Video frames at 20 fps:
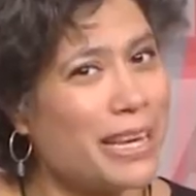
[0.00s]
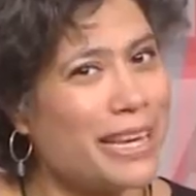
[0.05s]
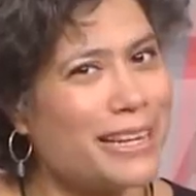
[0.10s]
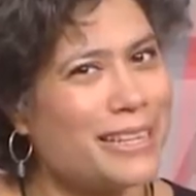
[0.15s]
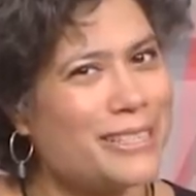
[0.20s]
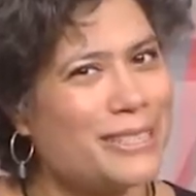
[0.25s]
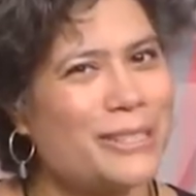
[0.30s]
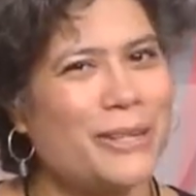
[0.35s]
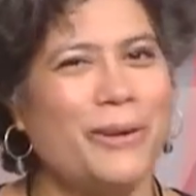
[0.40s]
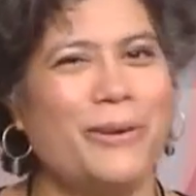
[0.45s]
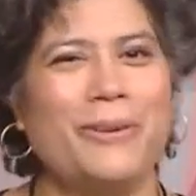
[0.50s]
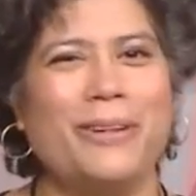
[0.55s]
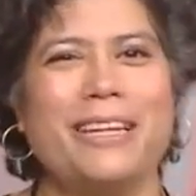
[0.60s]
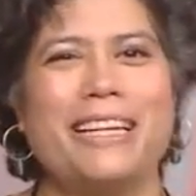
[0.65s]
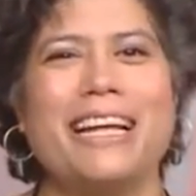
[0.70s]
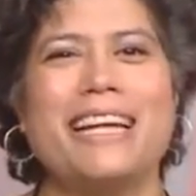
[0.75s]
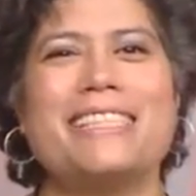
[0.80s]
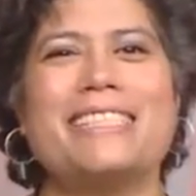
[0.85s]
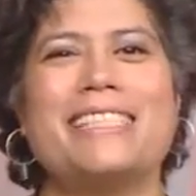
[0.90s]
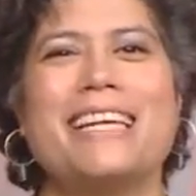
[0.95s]
week, so
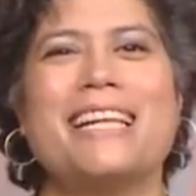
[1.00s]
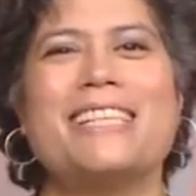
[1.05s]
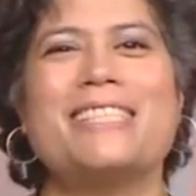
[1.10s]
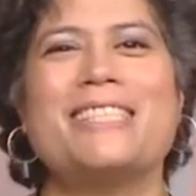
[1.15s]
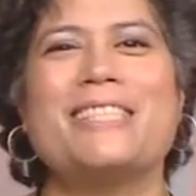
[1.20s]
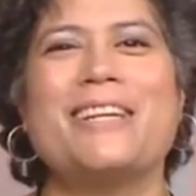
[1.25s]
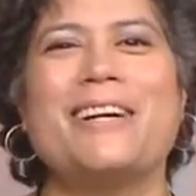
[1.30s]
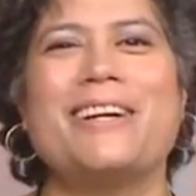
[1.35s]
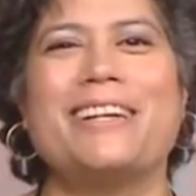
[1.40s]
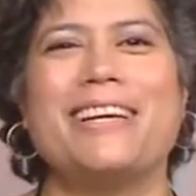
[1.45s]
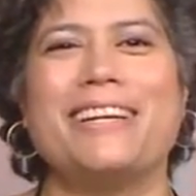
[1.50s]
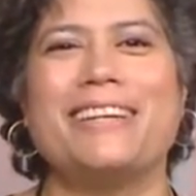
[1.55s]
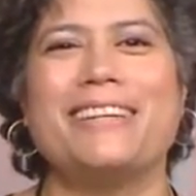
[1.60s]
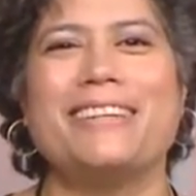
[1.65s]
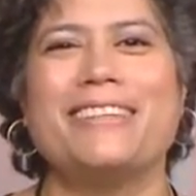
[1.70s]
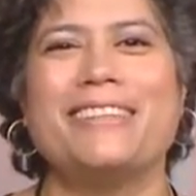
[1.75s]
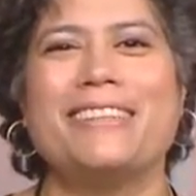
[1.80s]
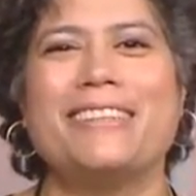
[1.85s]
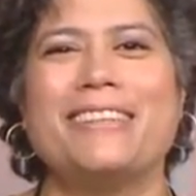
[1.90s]
let's get started.